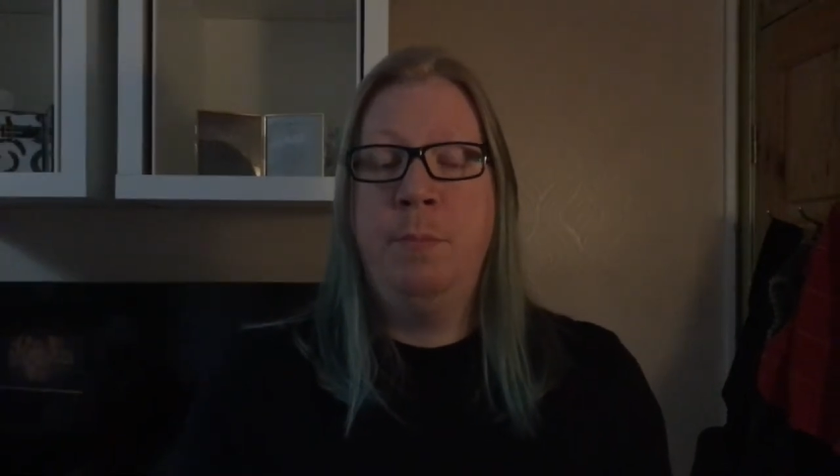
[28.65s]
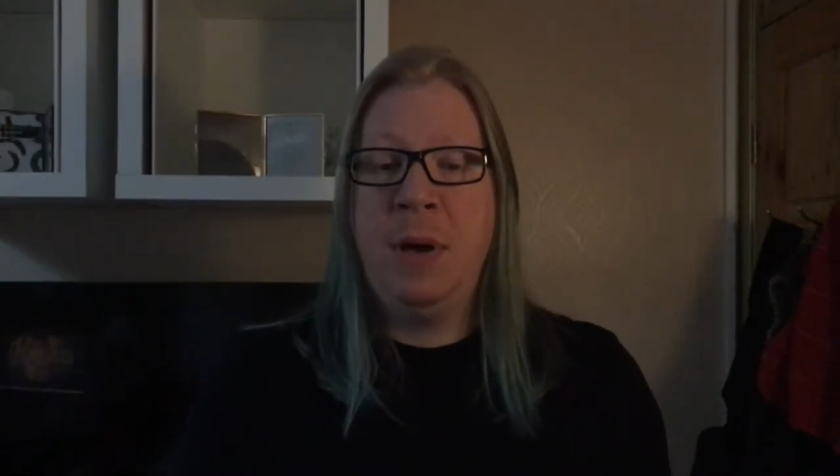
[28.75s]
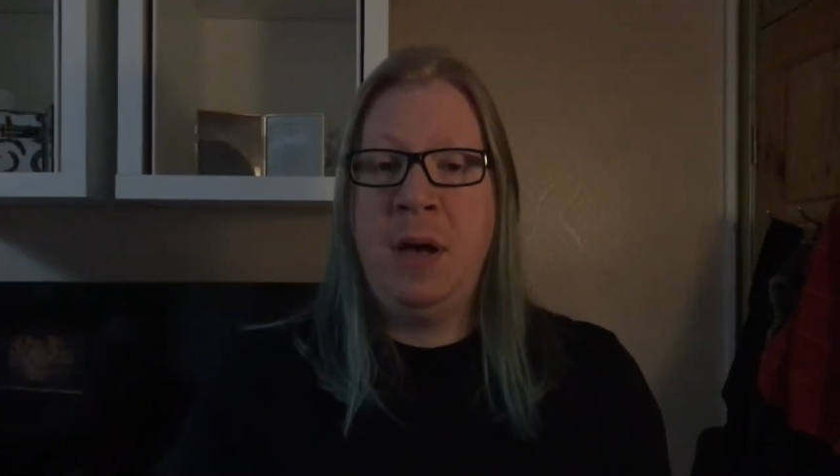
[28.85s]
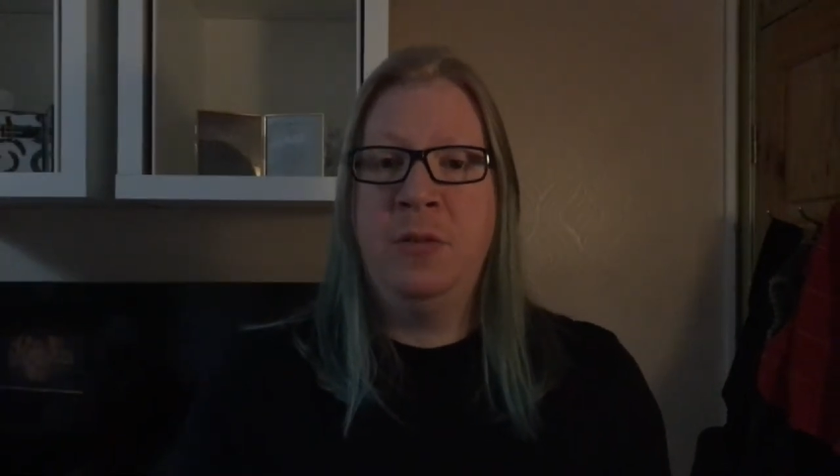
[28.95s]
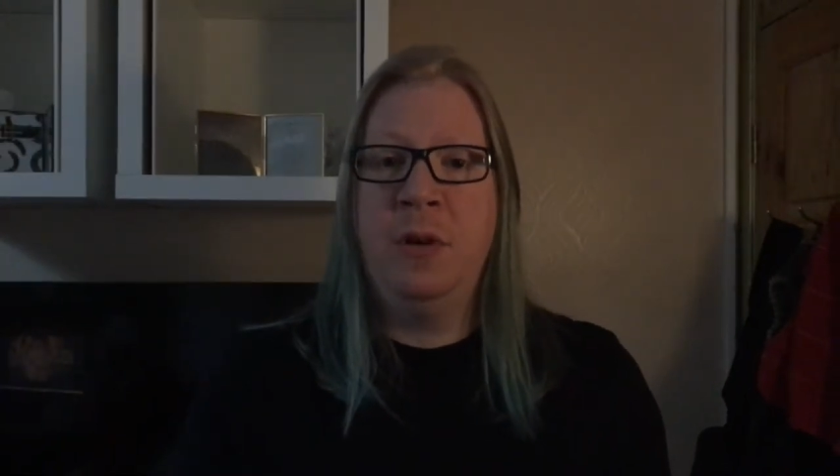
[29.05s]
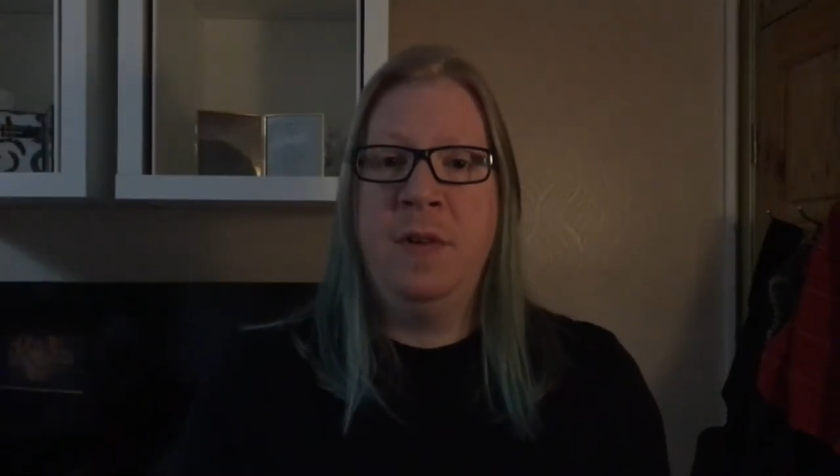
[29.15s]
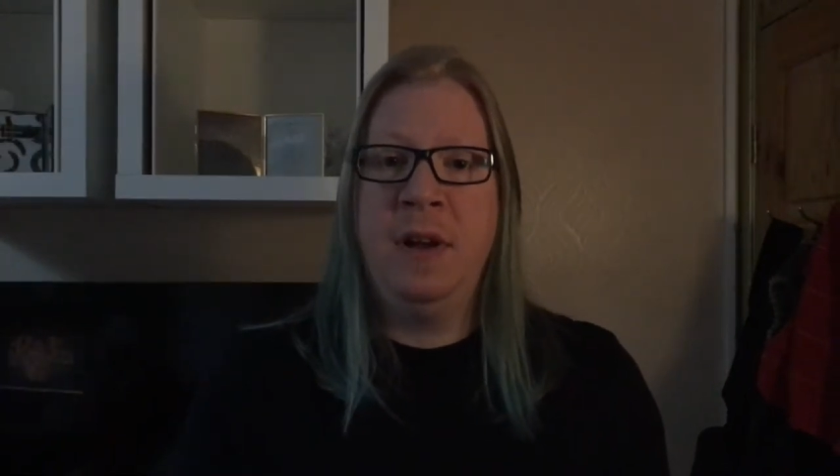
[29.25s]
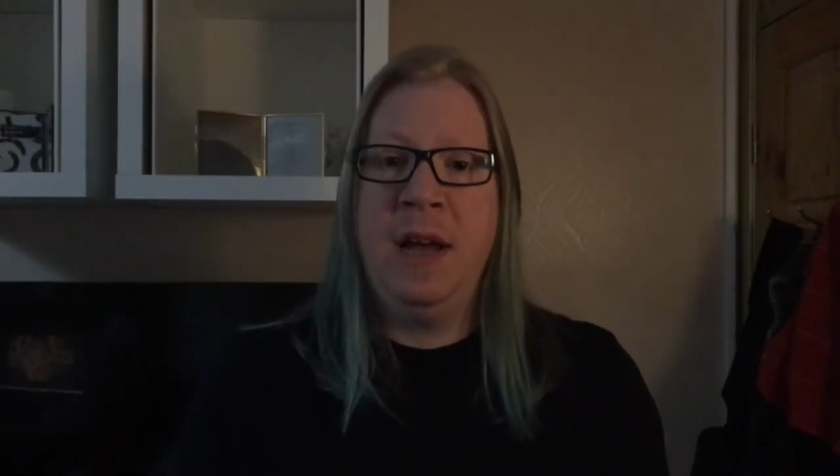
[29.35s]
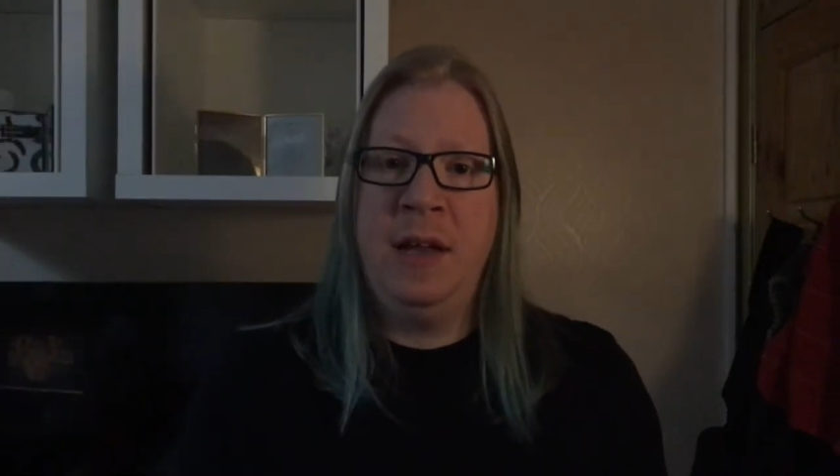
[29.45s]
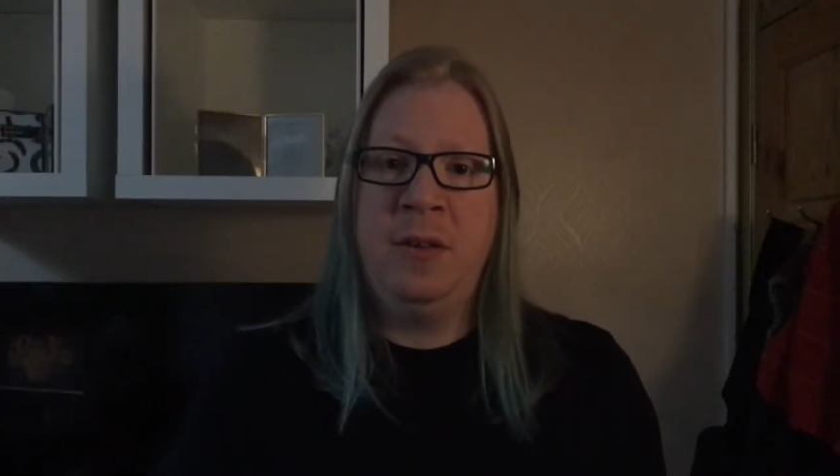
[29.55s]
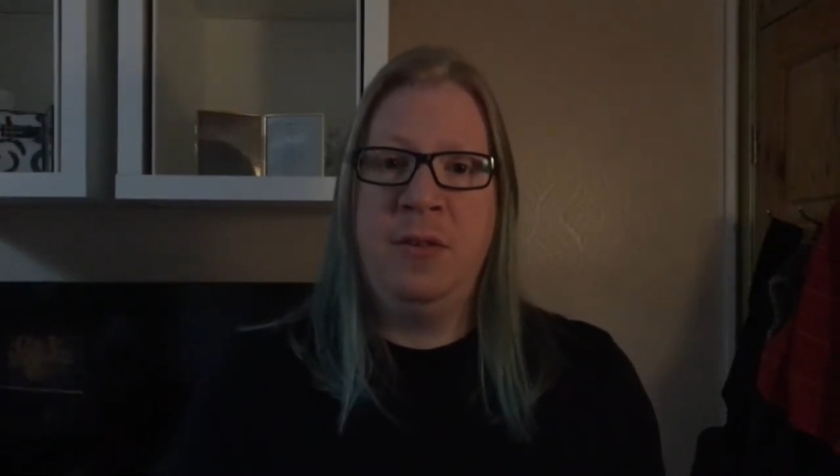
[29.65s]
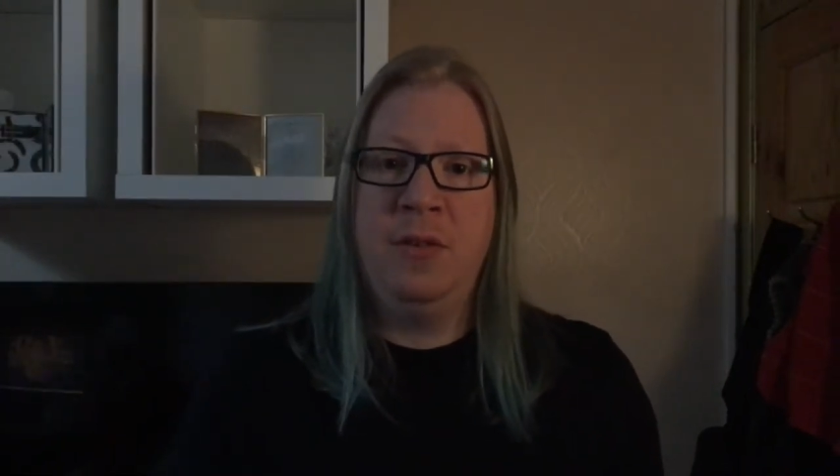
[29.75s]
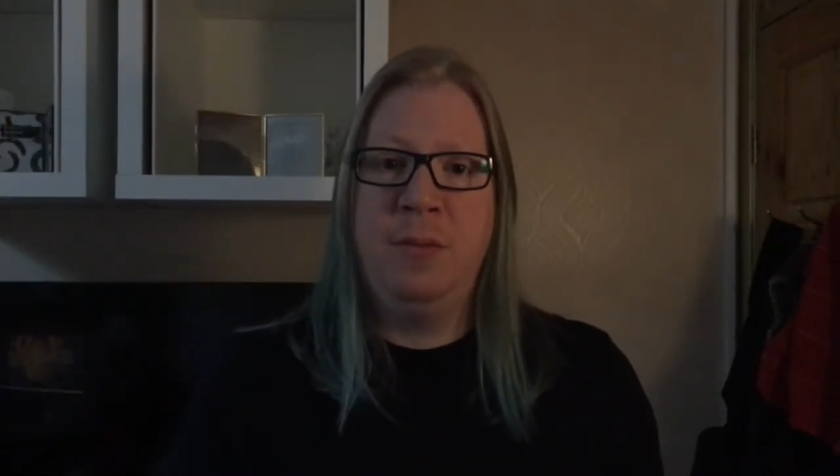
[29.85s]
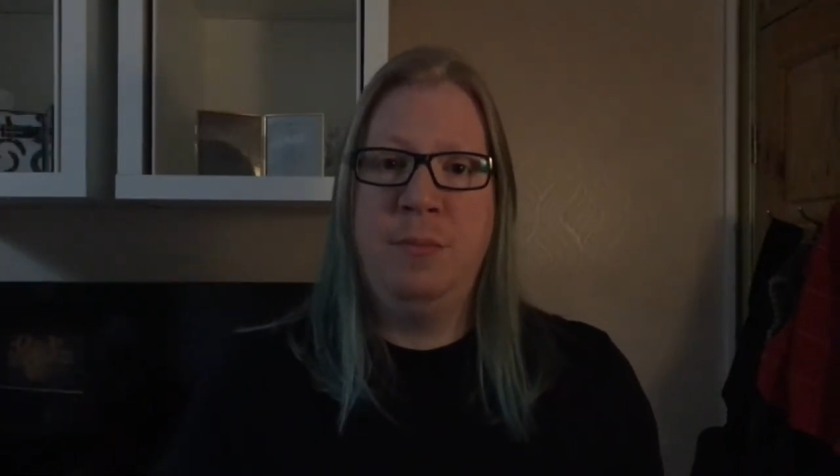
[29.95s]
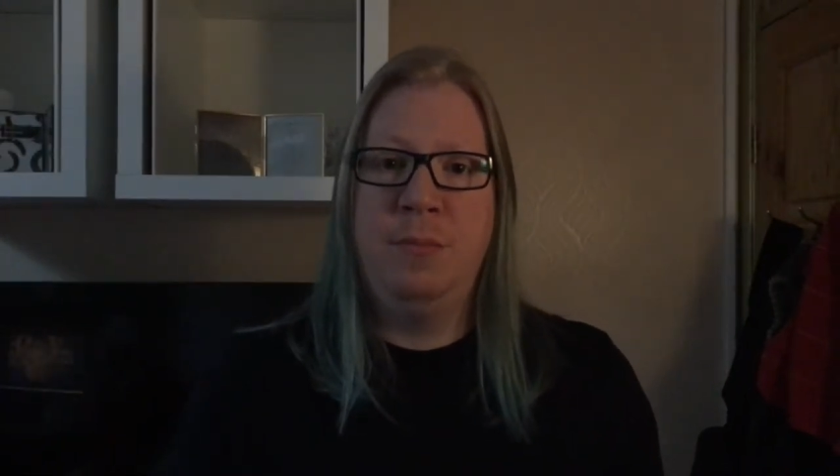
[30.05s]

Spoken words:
Bags over their heads.